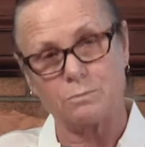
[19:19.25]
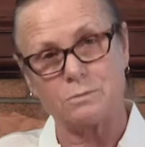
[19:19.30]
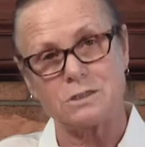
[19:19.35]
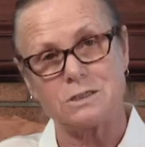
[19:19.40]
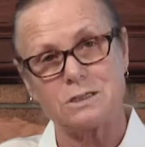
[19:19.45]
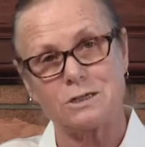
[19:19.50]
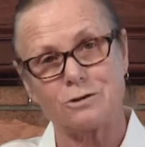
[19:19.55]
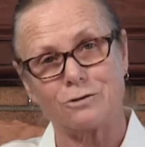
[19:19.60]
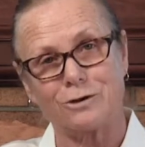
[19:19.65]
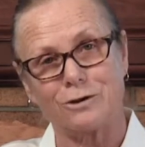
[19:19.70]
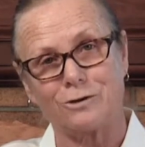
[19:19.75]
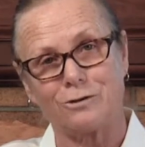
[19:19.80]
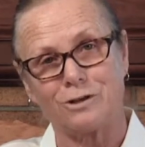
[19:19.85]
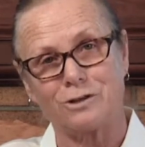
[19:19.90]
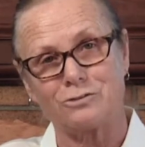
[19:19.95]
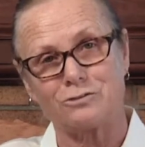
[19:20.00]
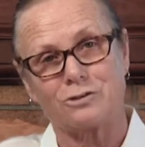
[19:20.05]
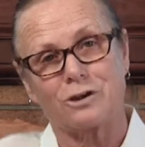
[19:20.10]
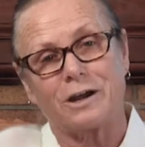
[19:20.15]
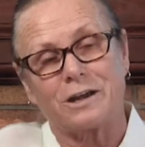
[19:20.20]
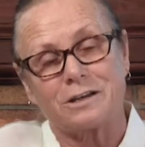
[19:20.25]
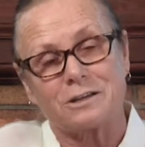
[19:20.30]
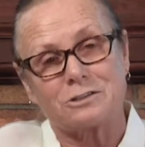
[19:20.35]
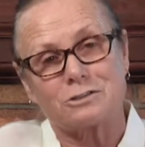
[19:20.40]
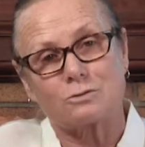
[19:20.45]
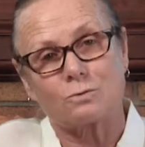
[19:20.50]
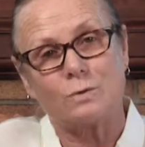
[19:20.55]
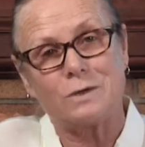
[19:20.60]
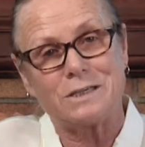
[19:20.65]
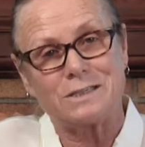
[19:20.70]
material and trying to
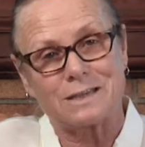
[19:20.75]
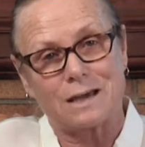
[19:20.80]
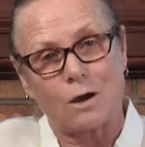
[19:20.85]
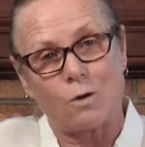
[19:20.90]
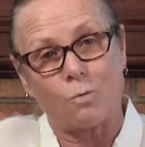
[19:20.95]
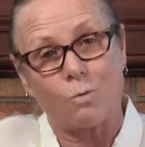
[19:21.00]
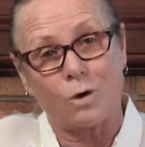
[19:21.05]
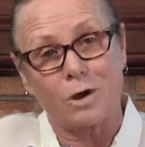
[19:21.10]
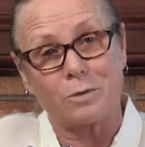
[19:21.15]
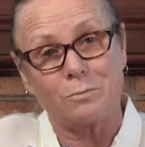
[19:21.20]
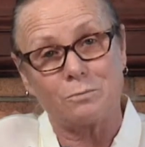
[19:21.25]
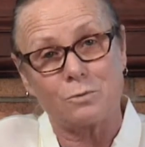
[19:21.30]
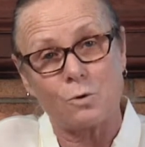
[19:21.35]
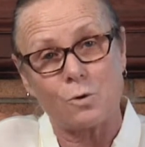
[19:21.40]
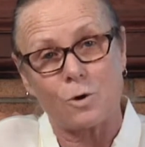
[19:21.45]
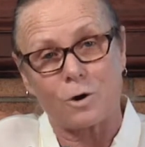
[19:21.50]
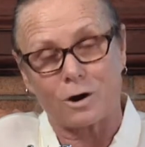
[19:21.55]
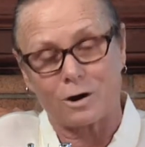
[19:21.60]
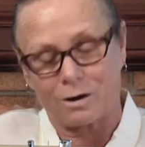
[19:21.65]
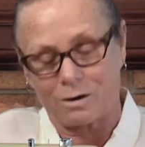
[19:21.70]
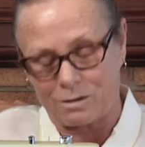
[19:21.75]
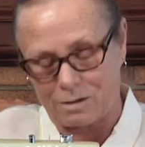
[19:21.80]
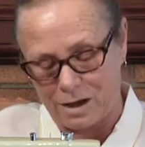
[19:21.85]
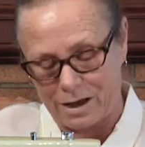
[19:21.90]
squeeze out one more.